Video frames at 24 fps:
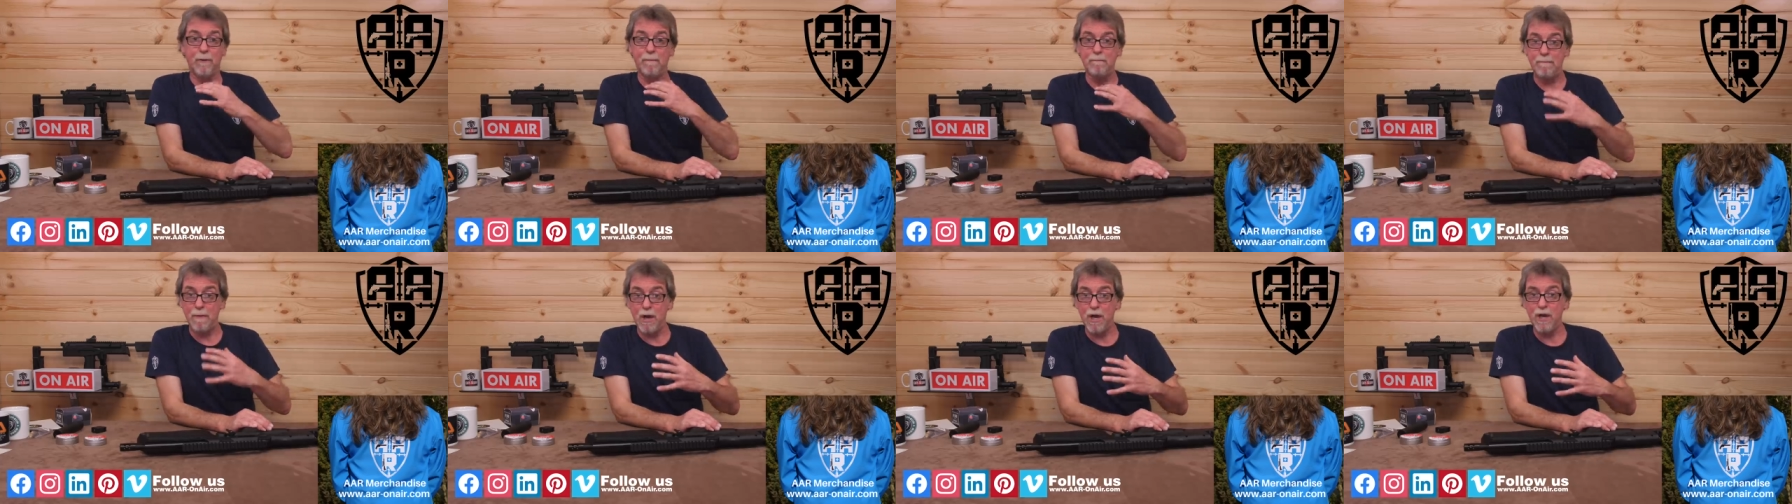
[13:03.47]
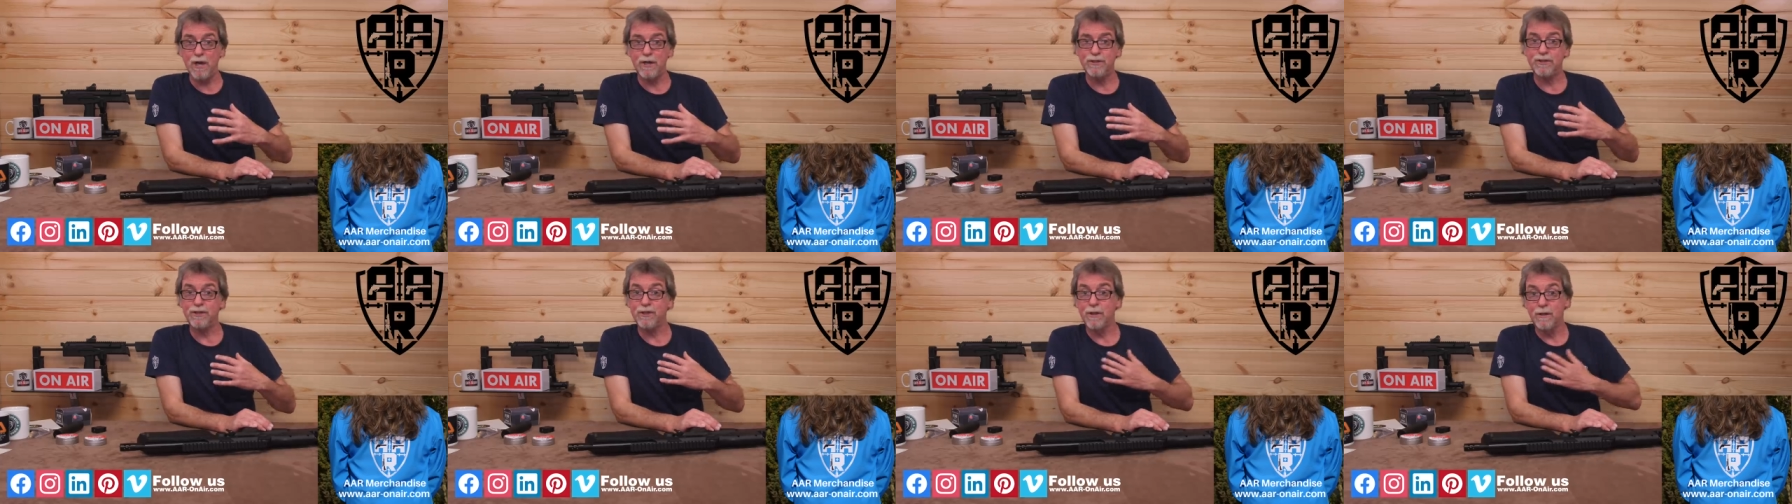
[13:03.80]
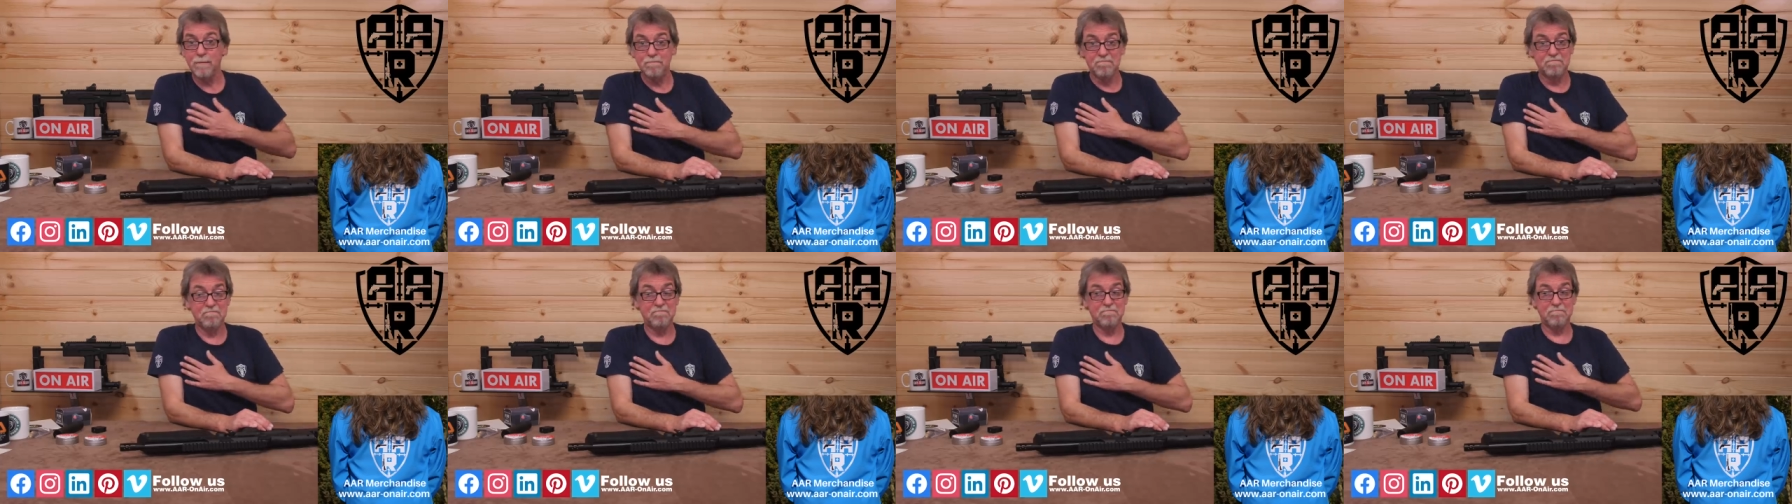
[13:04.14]
merch,
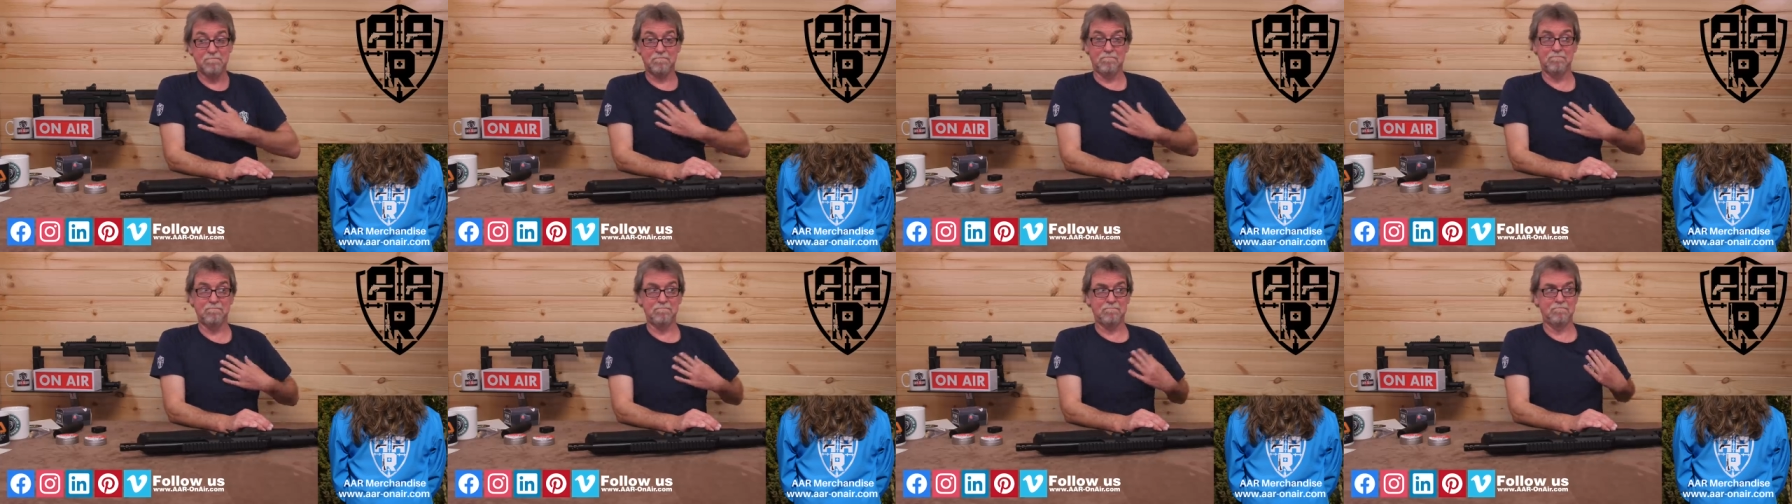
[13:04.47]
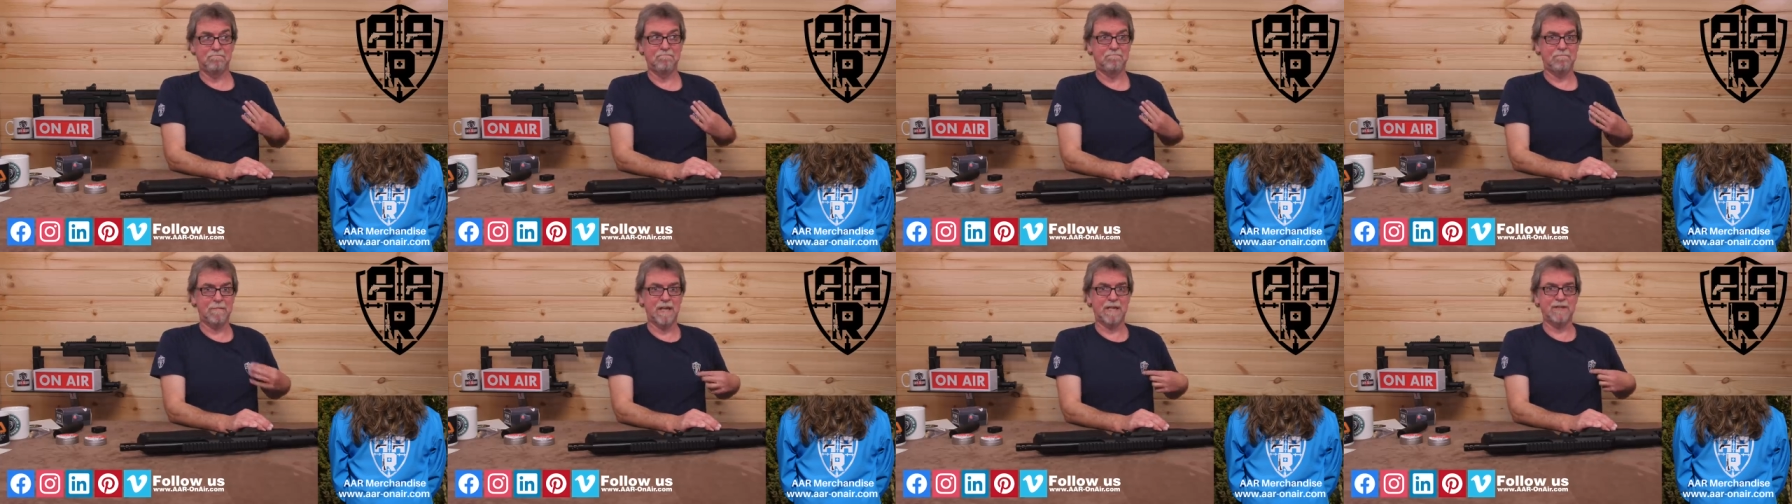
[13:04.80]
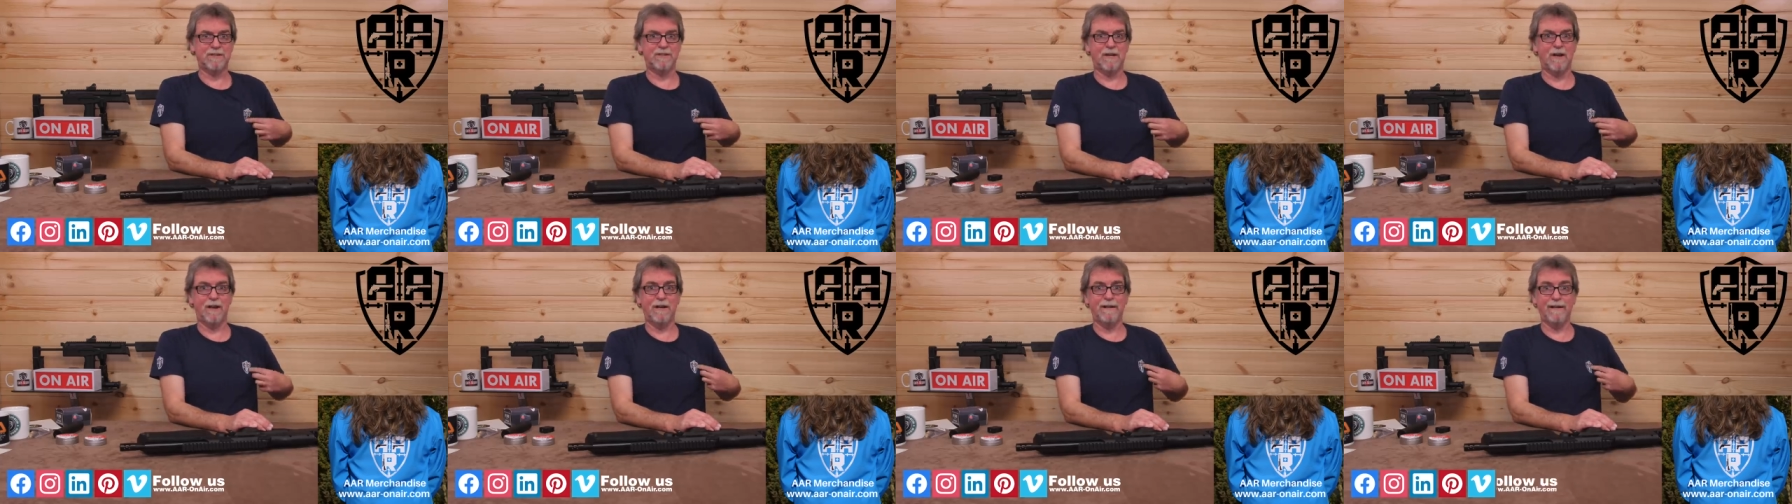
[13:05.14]
that
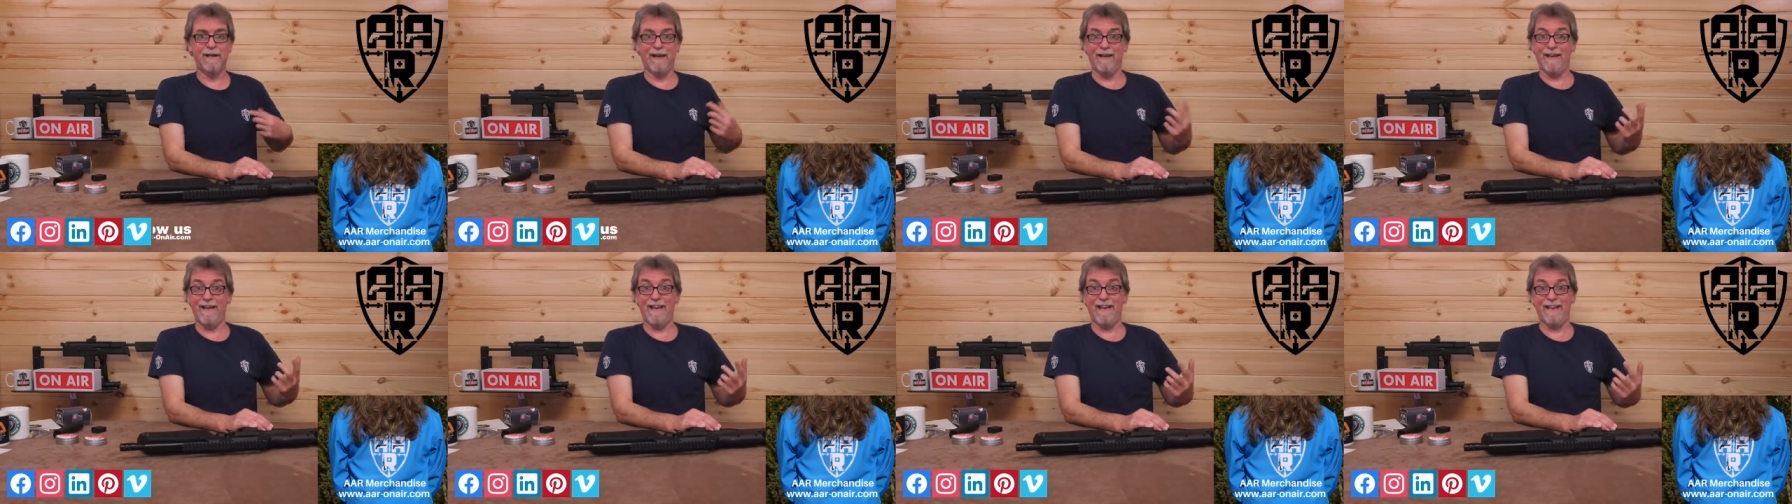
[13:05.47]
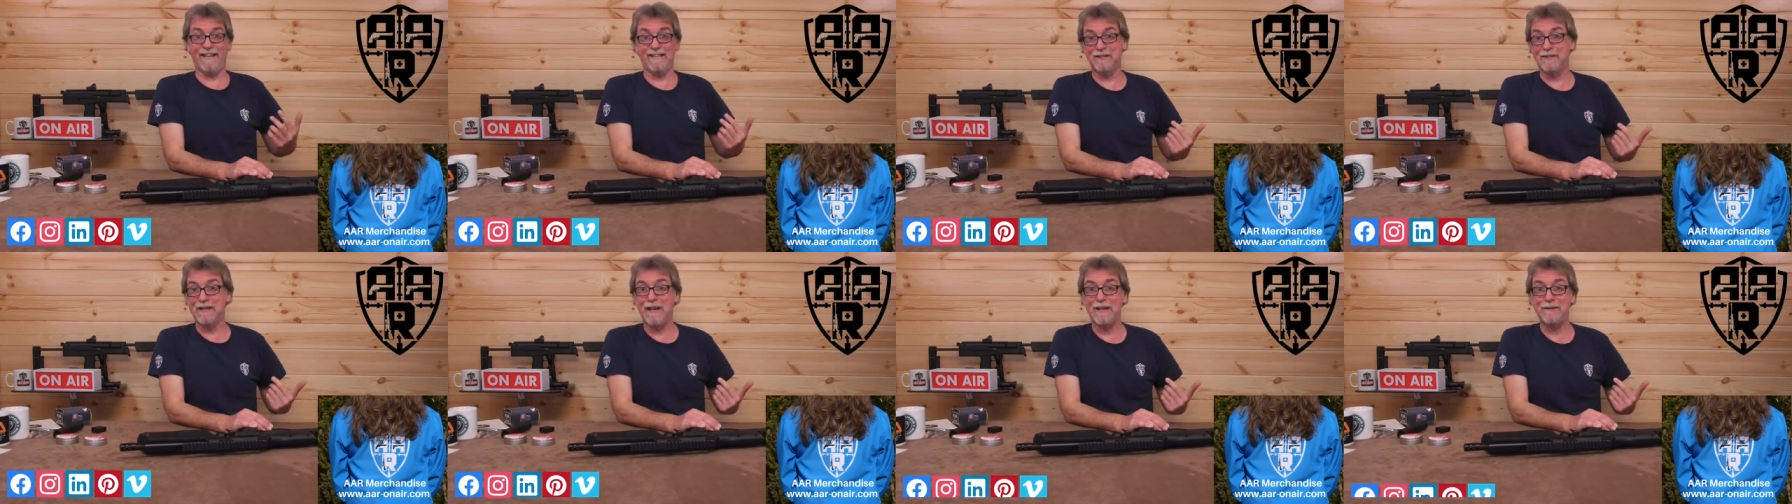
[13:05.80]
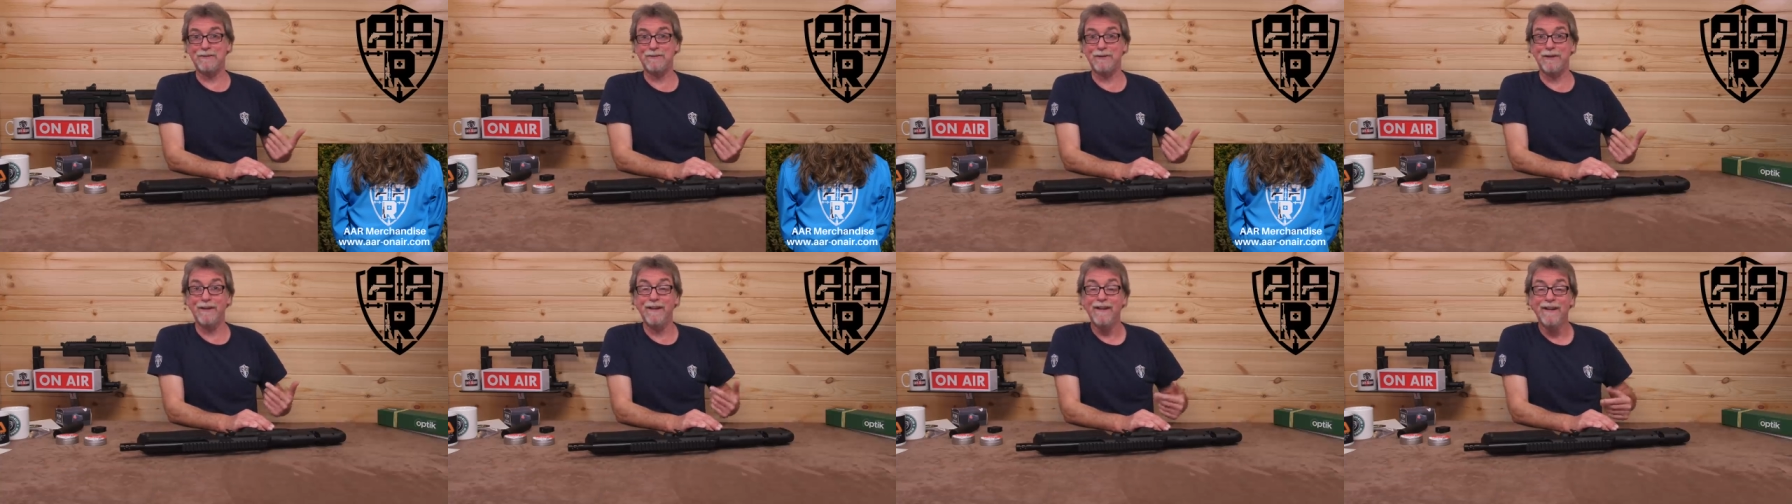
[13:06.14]
side,
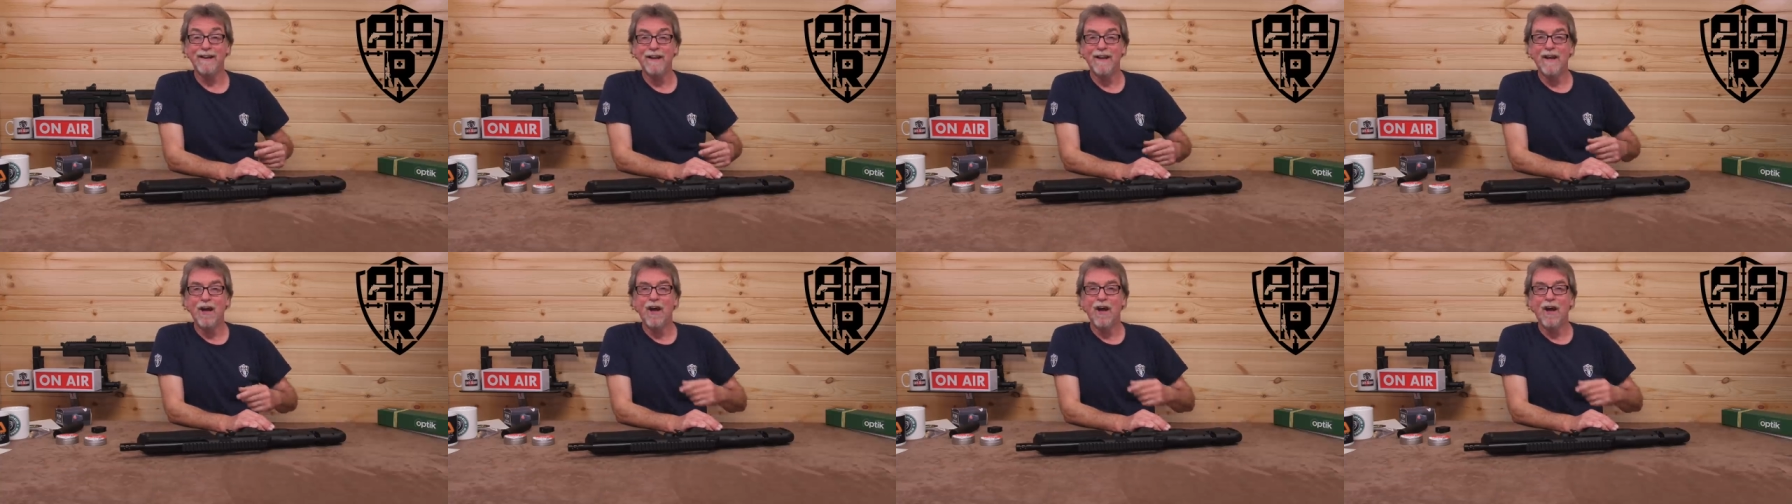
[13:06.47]
etc.